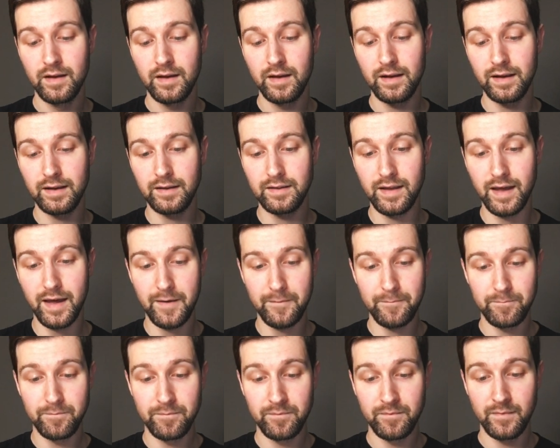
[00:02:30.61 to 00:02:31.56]
like
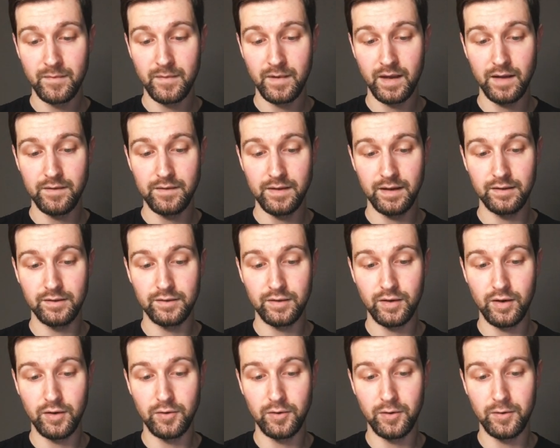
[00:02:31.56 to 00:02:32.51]
that, and then
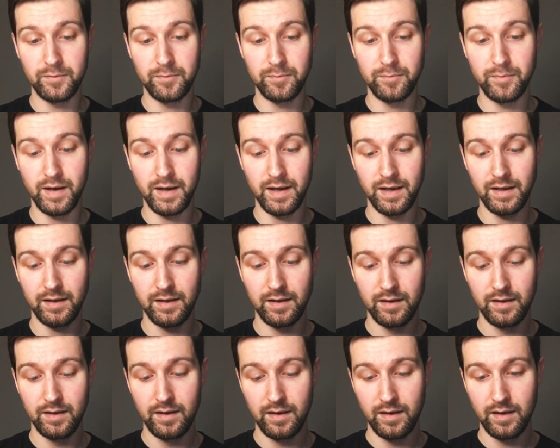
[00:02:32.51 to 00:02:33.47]
turn off my,
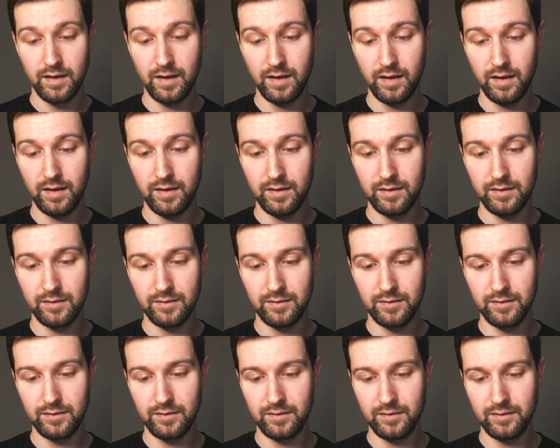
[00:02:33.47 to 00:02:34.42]
uh,
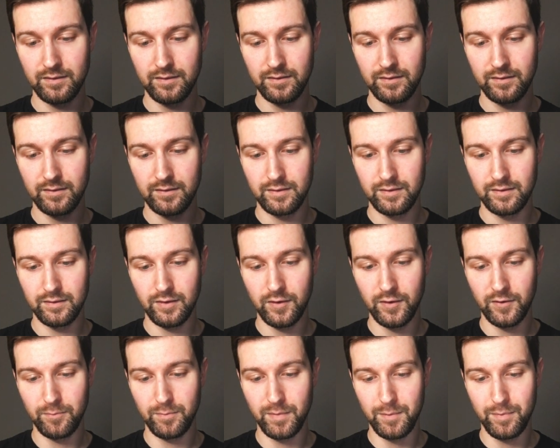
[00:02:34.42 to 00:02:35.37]
turn
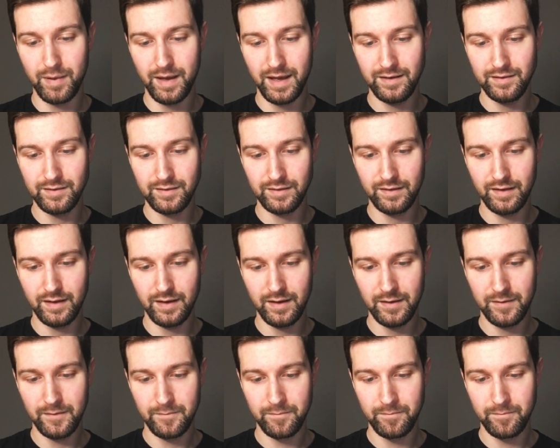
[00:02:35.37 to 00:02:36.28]
off my pen just here.